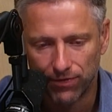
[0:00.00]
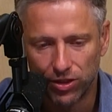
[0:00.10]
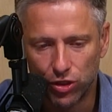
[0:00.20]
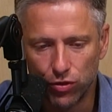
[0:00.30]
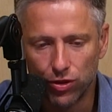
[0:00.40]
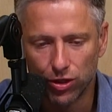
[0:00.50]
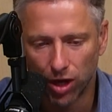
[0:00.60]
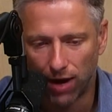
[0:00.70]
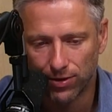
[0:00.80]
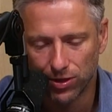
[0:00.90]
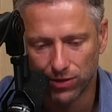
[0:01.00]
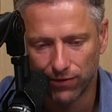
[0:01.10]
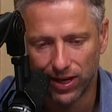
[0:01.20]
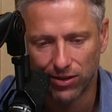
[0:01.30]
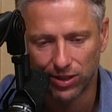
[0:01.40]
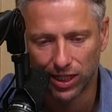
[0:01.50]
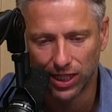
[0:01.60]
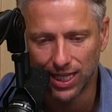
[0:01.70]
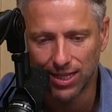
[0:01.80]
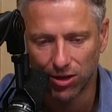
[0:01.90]
if the junior officers failed to
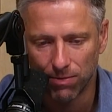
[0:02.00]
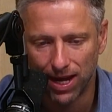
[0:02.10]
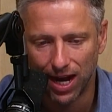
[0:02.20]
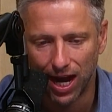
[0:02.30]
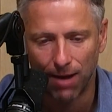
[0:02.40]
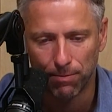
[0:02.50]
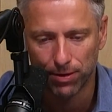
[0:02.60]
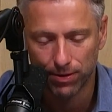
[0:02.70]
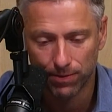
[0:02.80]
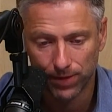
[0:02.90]
lead their men up